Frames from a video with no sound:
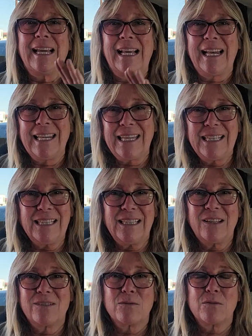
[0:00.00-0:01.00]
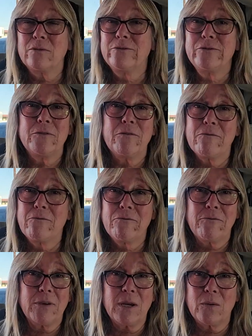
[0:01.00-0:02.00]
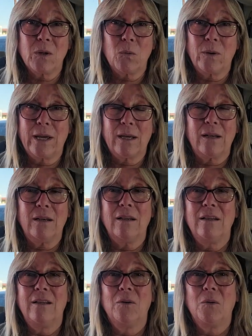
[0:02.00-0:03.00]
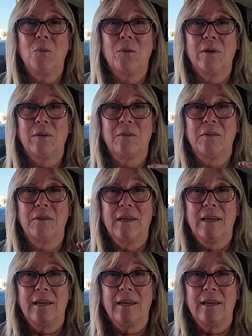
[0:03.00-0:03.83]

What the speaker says: Clean the roof very well with,